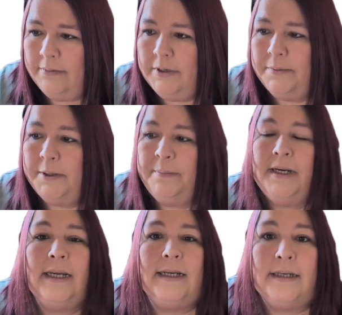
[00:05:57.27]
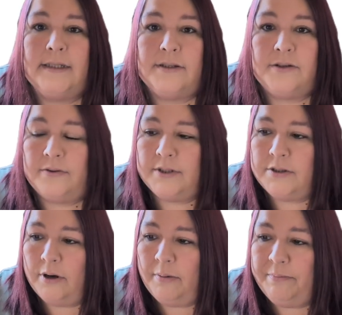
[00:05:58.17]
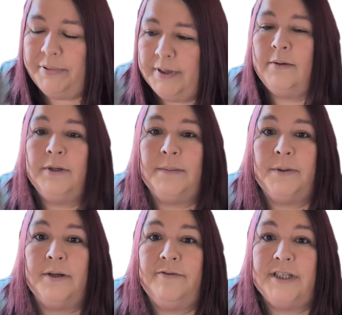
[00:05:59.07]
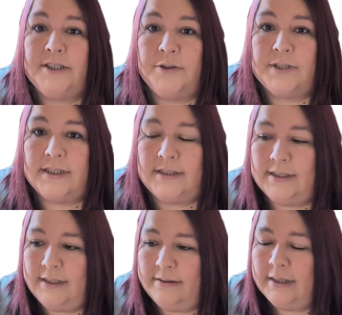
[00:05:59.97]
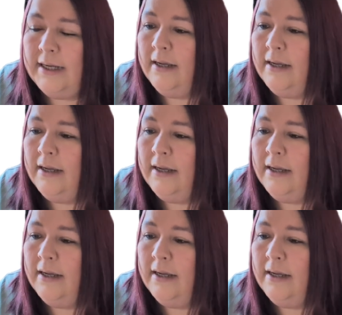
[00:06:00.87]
We can put our playlists on the top and we can put our videos underneath.